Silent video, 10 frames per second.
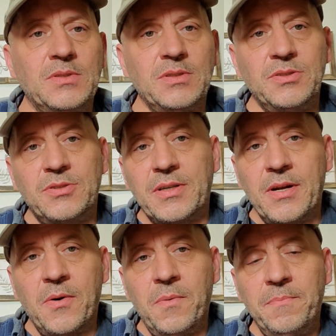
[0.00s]
You took it
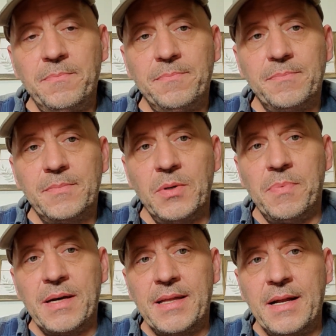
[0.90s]
home, you
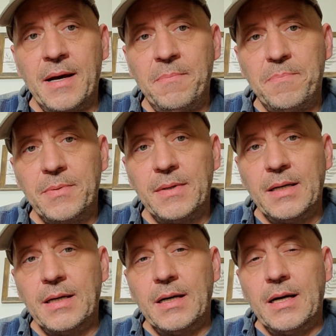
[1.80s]
picked it up,
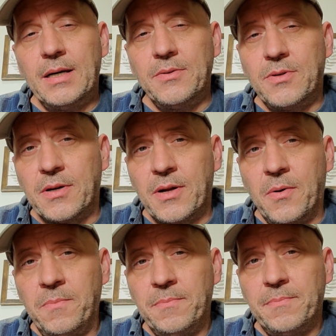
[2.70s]
you took it
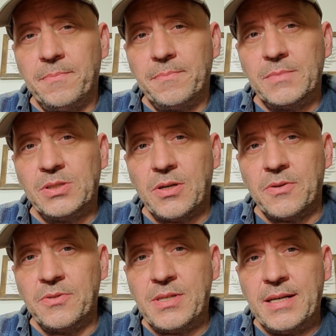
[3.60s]
home, you started
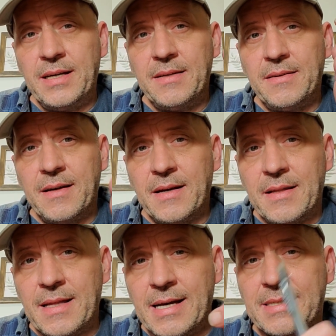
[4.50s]
using it.
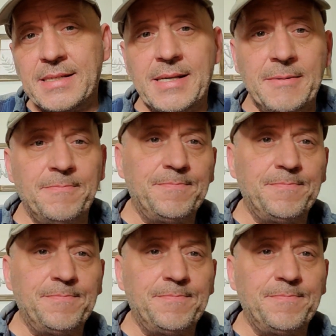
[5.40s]
That's a sin.